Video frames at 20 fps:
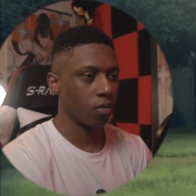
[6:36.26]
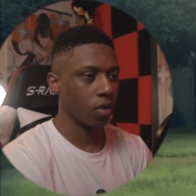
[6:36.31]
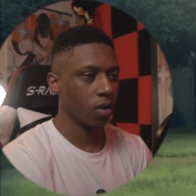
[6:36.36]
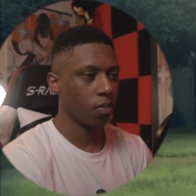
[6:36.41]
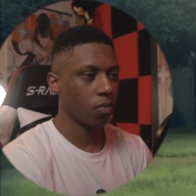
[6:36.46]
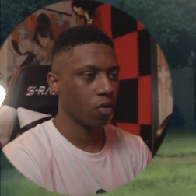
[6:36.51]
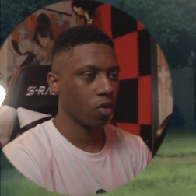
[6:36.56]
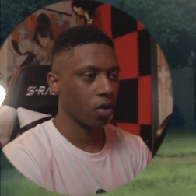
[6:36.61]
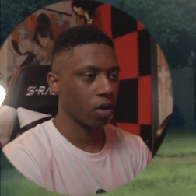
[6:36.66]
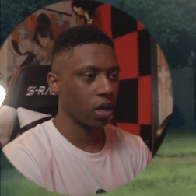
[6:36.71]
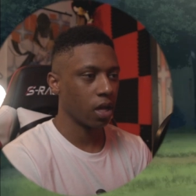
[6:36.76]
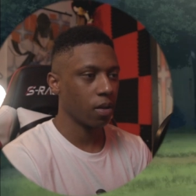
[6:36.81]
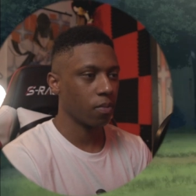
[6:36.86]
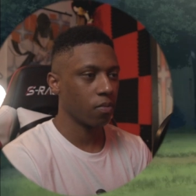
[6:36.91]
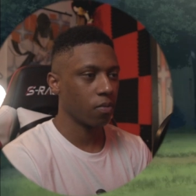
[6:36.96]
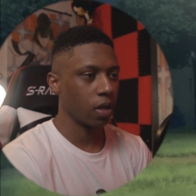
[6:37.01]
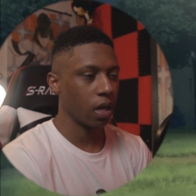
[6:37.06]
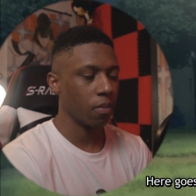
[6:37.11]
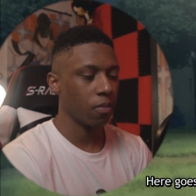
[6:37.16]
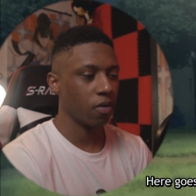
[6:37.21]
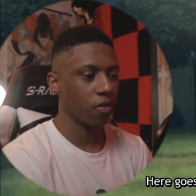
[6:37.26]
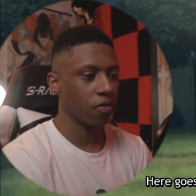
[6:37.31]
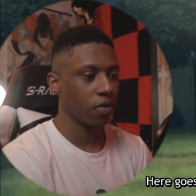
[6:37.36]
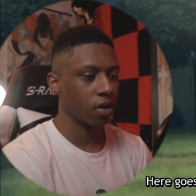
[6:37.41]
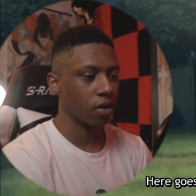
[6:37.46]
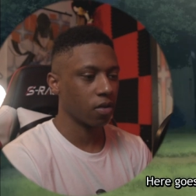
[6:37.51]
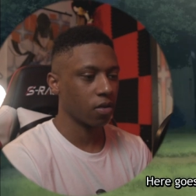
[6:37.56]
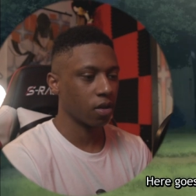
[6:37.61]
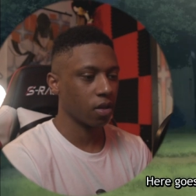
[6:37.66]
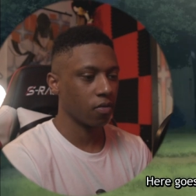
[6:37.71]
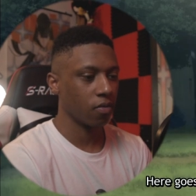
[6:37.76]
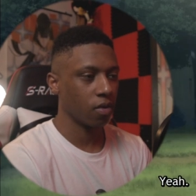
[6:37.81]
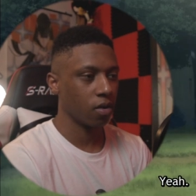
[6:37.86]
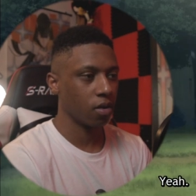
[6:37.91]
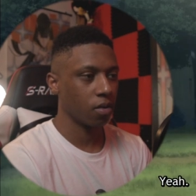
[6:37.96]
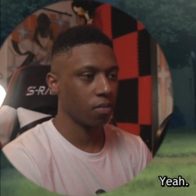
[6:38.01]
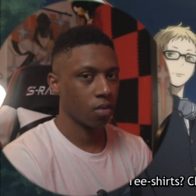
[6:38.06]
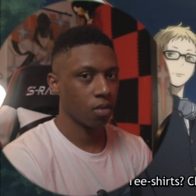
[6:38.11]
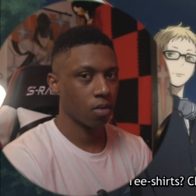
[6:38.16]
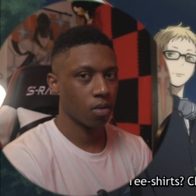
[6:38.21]
one more. That motherfucker don't give
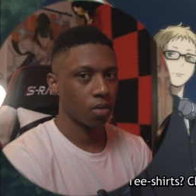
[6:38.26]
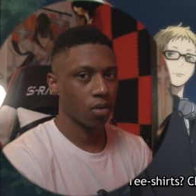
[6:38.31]
up.